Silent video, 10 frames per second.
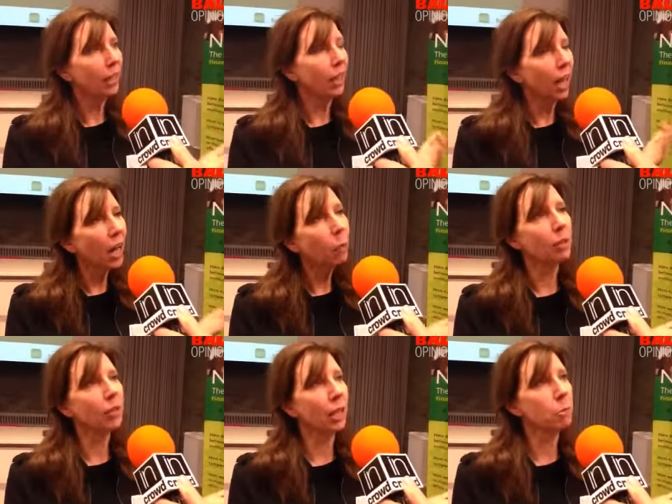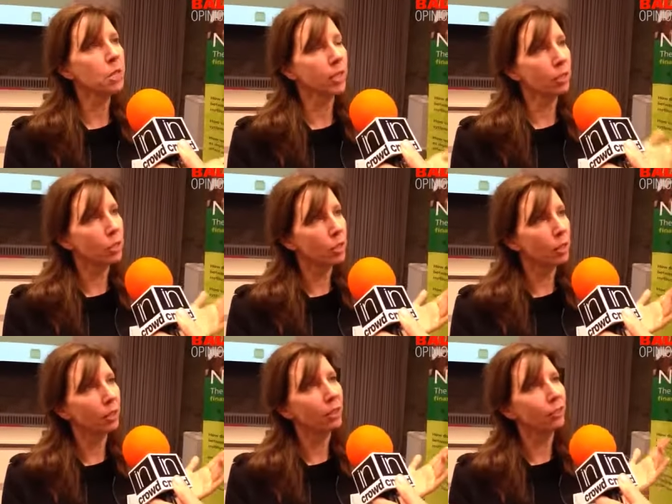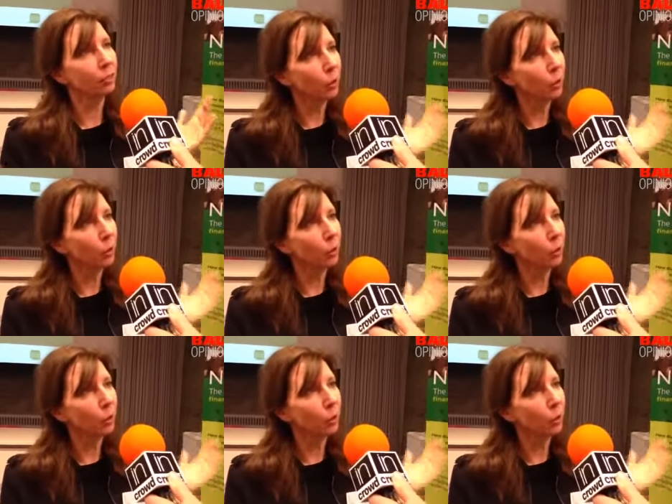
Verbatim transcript: and how it comes that the, su- that the,